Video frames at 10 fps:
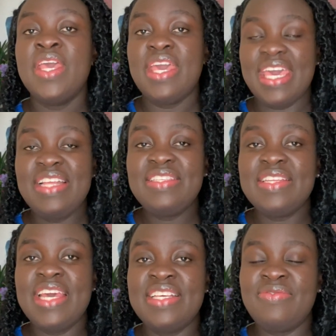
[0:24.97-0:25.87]
In
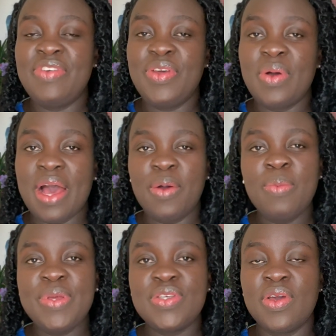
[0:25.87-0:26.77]
today's video, I will
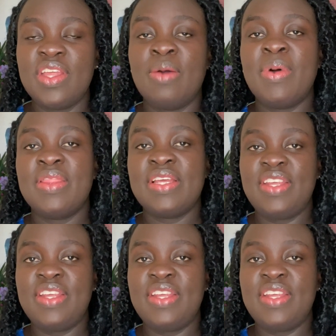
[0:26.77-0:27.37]
be talking about the